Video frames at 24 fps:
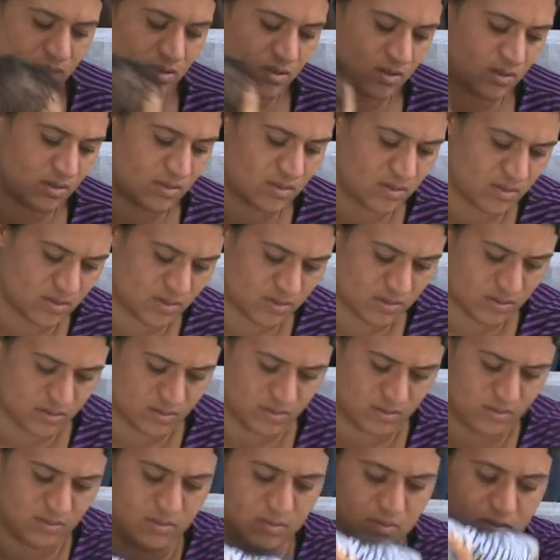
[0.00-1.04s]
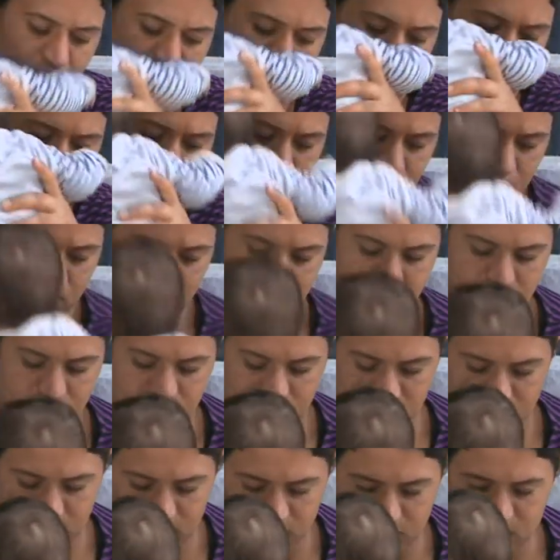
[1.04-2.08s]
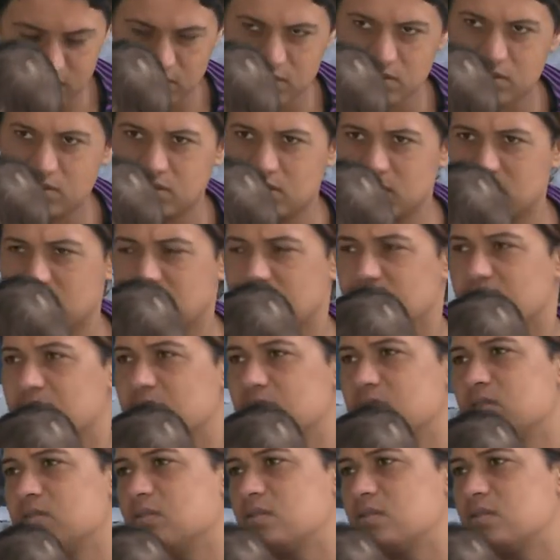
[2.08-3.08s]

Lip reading: and he was actually filming it on his phone. At the same time, a lot of the